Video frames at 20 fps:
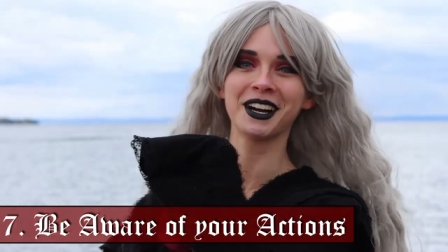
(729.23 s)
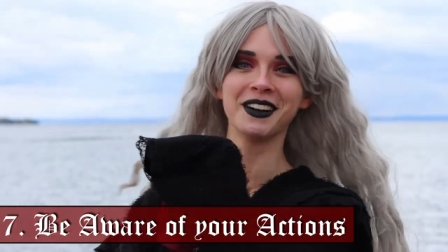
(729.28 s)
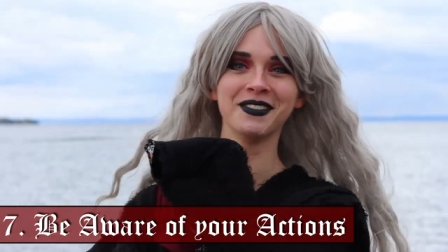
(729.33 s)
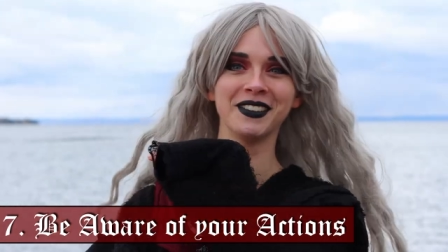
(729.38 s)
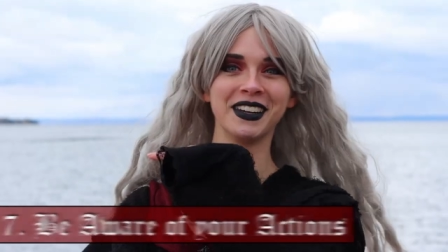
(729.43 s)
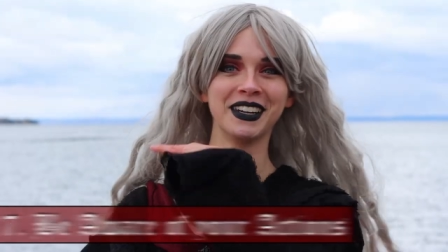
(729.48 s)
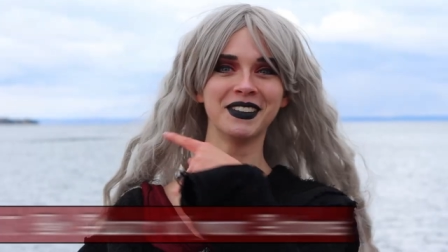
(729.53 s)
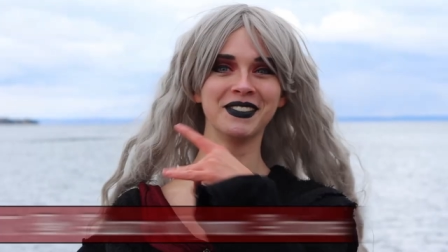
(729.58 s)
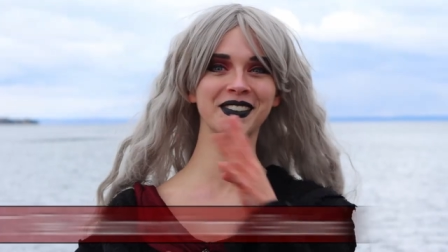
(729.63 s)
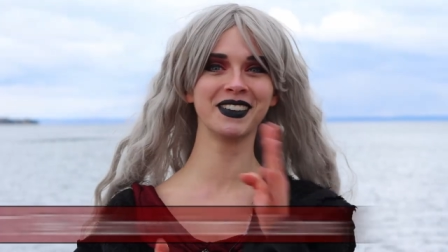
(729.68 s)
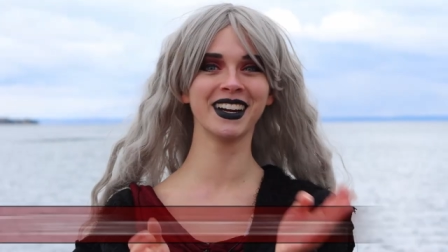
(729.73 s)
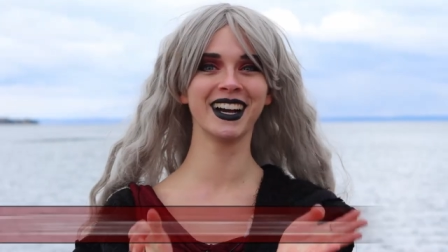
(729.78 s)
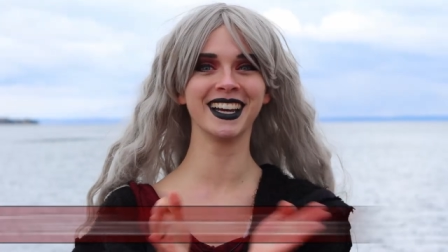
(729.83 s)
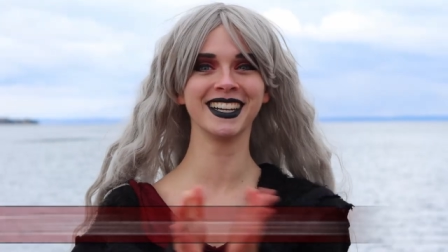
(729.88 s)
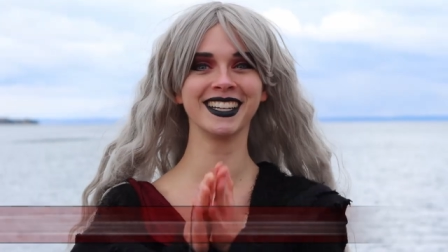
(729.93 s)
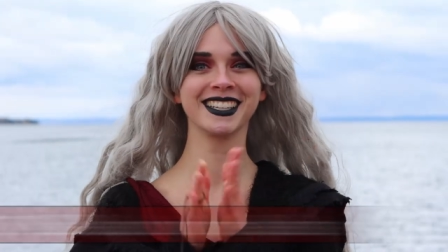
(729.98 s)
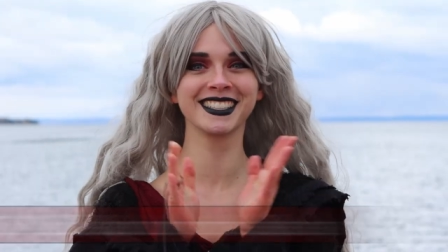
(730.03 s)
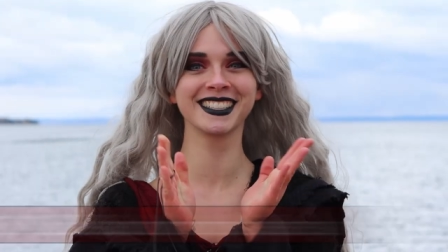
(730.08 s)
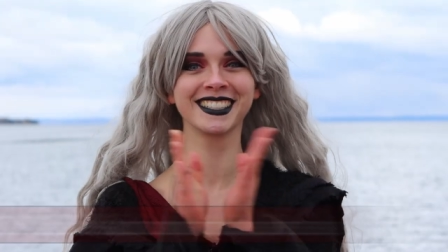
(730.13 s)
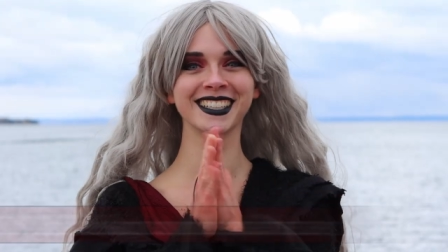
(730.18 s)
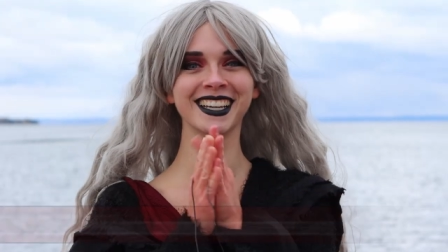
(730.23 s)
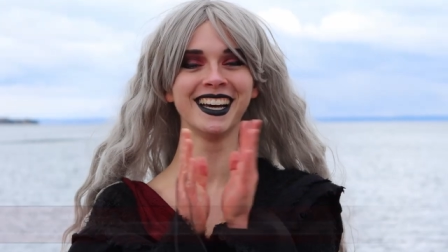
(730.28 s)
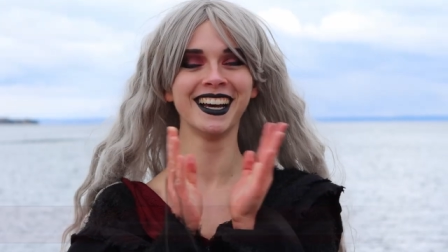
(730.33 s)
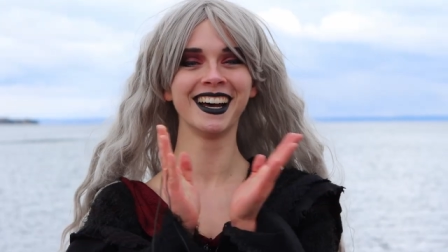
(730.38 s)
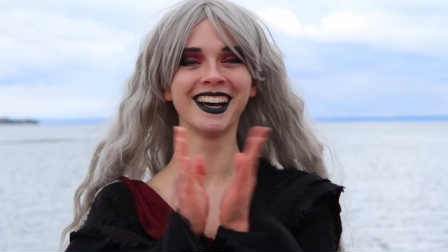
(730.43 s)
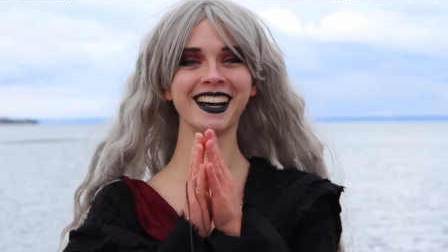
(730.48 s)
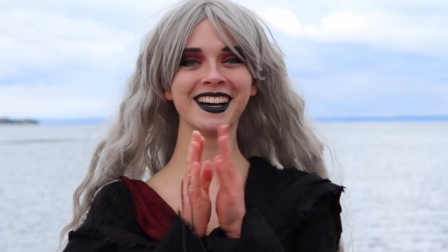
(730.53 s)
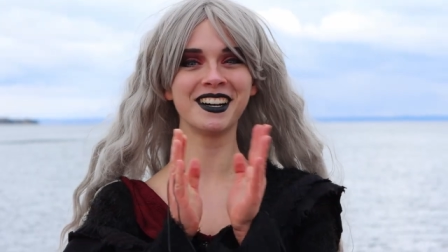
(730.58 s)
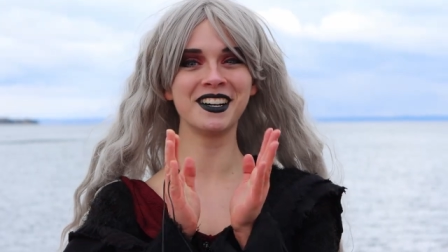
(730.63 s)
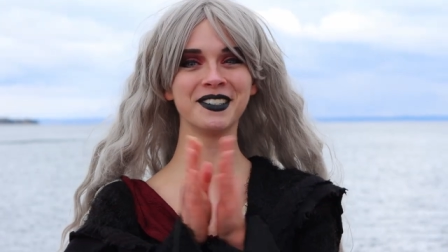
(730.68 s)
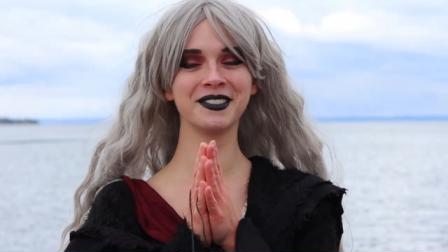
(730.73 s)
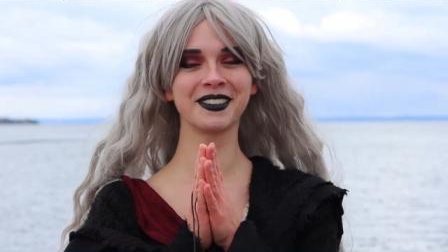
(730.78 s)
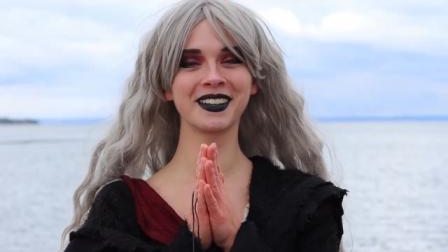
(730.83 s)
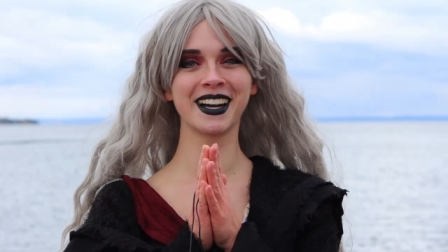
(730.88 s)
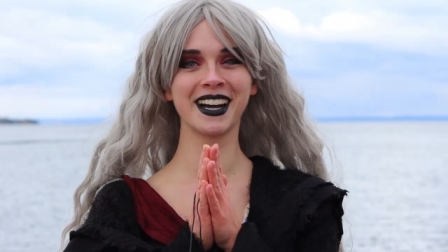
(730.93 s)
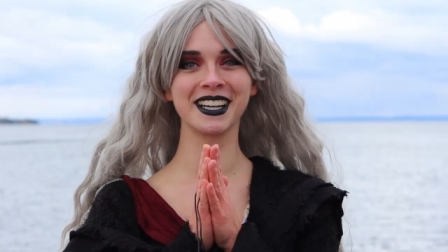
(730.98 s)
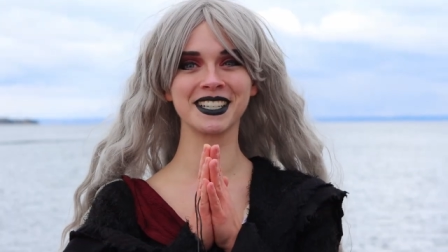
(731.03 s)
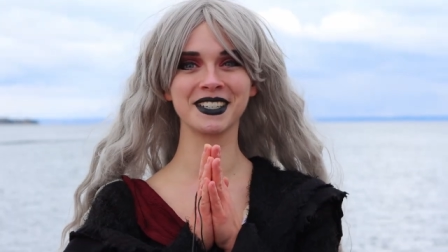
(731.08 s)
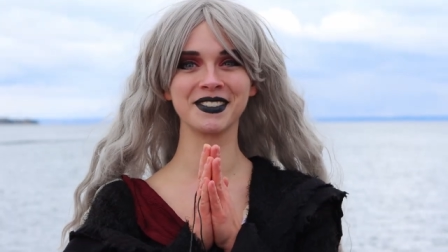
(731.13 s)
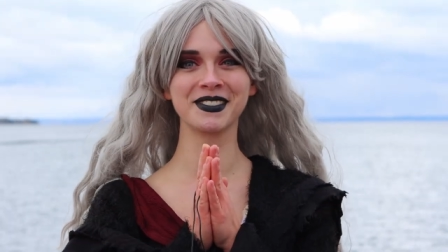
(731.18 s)
coming in behind us. Oh my
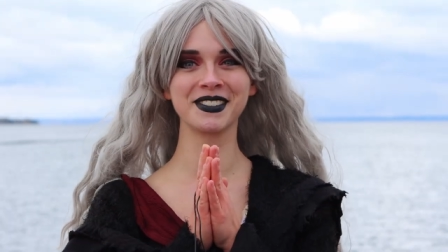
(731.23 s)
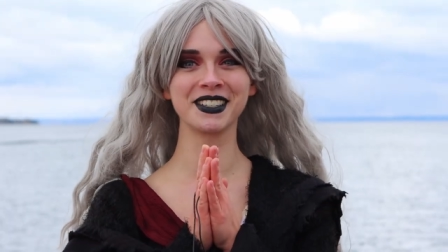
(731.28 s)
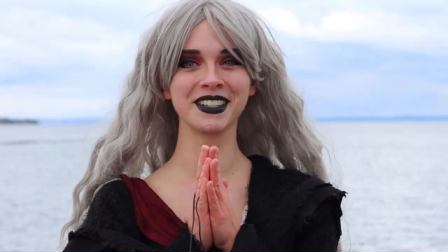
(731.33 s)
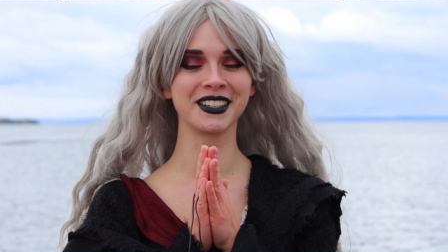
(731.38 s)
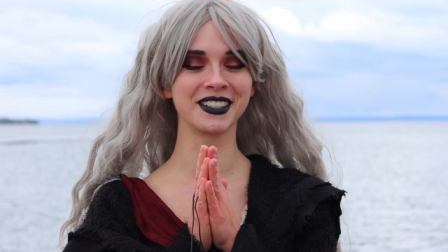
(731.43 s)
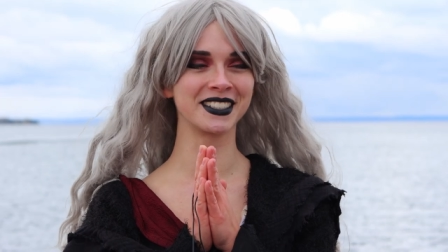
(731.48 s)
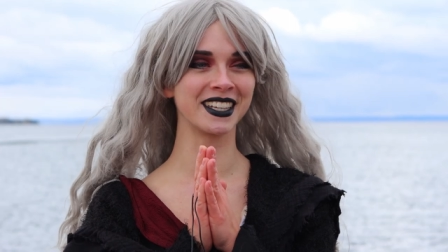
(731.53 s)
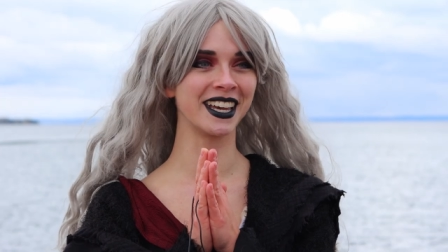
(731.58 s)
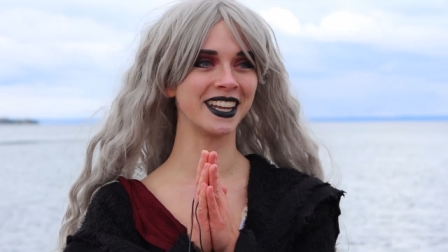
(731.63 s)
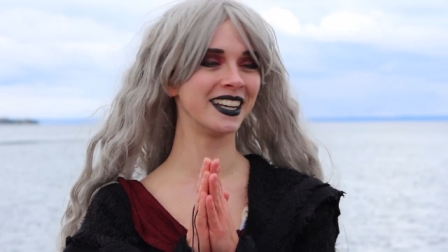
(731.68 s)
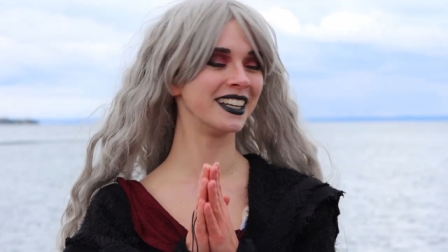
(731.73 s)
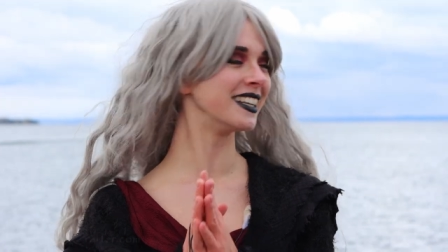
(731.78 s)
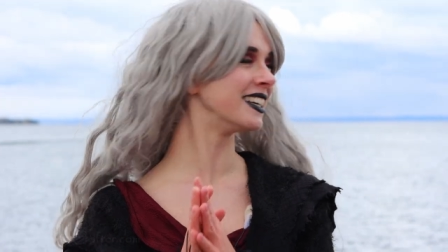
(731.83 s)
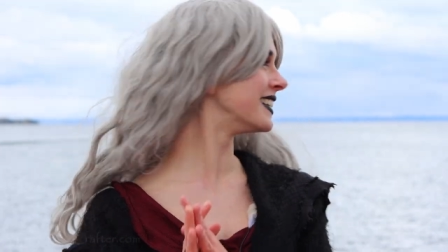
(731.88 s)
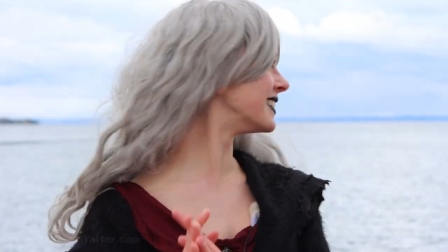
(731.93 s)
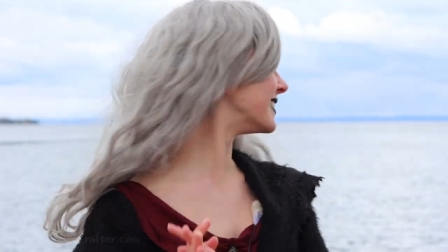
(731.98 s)
gosh, I'm so excited.